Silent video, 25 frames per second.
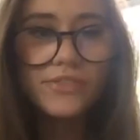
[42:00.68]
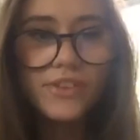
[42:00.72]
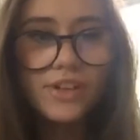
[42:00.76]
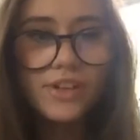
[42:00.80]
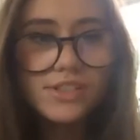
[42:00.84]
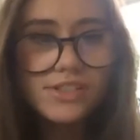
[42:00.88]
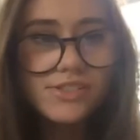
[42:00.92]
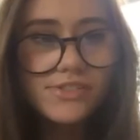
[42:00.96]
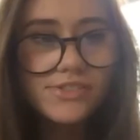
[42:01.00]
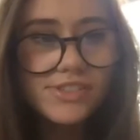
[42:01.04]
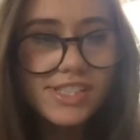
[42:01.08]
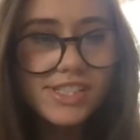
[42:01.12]

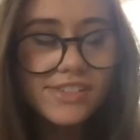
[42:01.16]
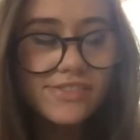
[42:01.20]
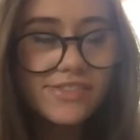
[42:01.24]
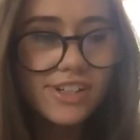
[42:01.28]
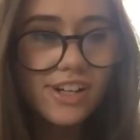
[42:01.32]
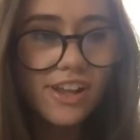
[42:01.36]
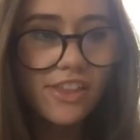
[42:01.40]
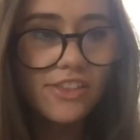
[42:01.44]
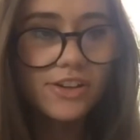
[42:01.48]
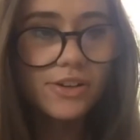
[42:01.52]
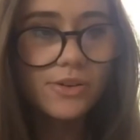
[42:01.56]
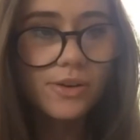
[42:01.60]
also received
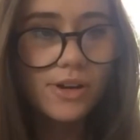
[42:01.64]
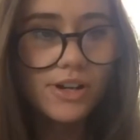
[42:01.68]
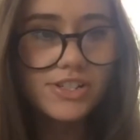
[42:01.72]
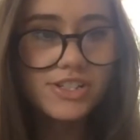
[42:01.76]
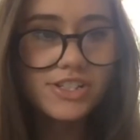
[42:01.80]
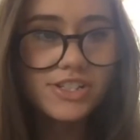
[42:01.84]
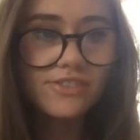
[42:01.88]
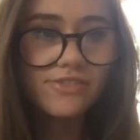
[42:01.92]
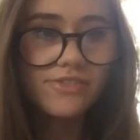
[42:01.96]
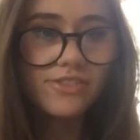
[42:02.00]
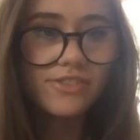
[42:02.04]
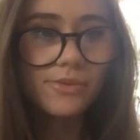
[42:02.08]
another
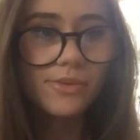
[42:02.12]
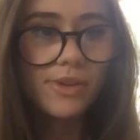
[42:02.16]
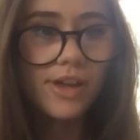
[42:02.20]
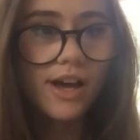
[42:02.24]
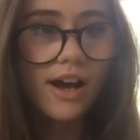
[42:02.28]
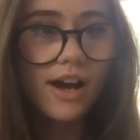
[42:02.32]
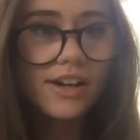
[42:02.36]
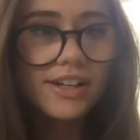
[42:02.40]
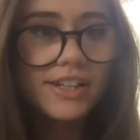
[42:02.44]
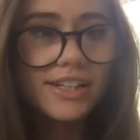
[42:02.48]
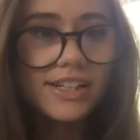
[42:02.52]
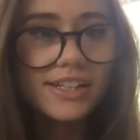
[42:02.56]
question from the
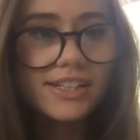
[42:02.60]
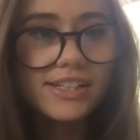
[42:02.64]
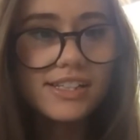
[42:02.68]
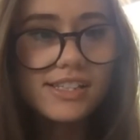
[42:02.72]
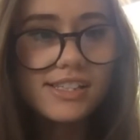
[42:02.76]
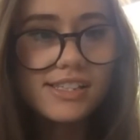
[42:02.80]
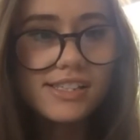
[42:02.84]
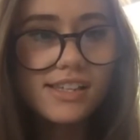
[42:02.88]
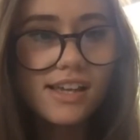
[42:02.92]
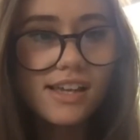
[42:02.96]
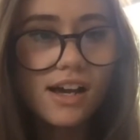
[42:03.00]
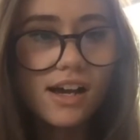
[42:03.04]

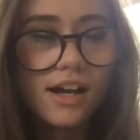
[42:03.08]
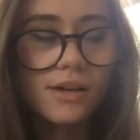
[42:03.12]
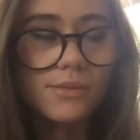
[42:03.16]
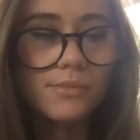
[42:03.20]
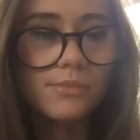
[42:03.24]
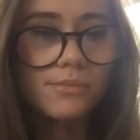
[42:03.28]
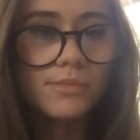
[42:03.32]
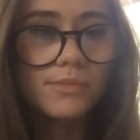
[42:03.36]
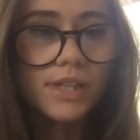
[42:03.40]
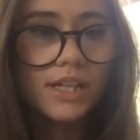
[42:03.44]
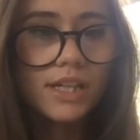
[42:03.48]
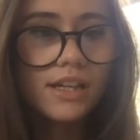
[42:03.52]
audience.
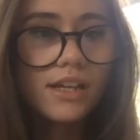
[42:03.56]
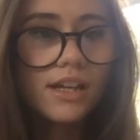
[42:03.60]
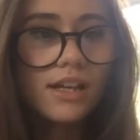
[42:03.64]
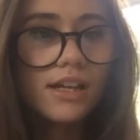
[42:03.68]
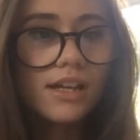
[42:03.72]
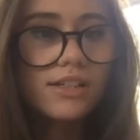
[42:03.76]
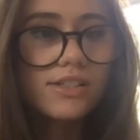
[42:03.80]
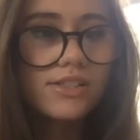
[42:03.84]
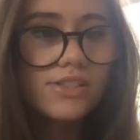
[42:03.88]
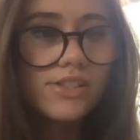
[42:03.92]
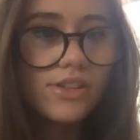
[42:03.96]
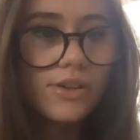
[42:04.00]

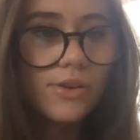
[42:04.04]
So the